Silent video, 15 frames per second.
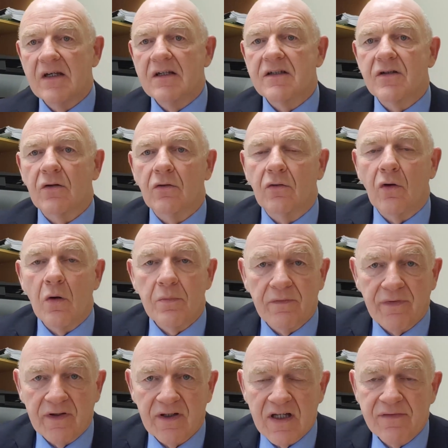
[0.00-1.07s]
So hope you
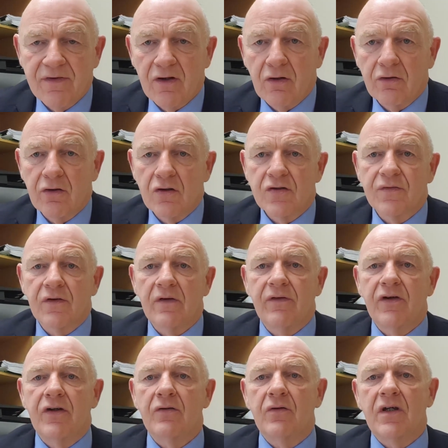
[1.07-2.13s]
find this video useful. If
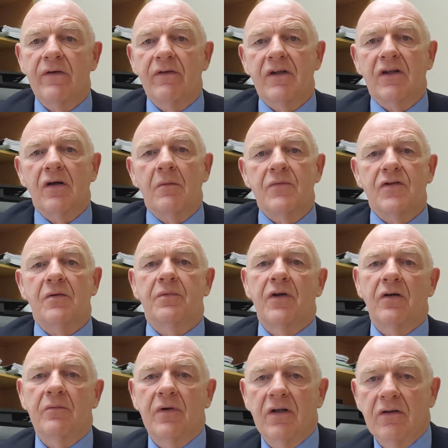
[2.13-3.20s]
you do, give it a thumbs up
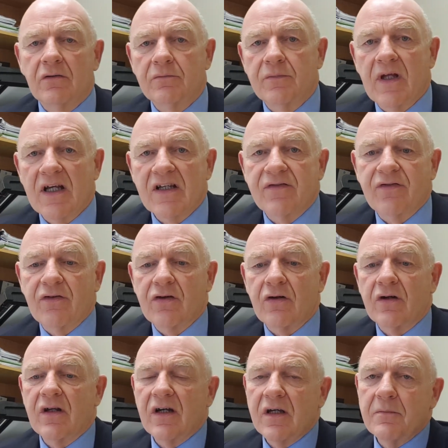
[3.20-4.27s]
down below. Thanks for
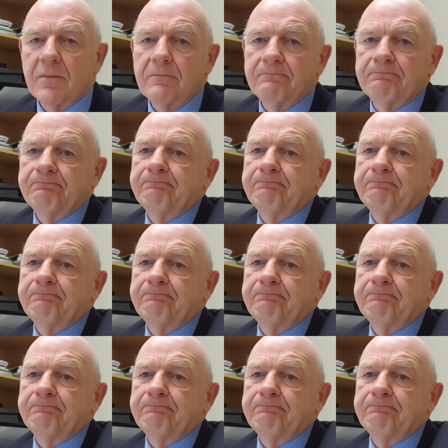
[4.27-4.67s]
your time.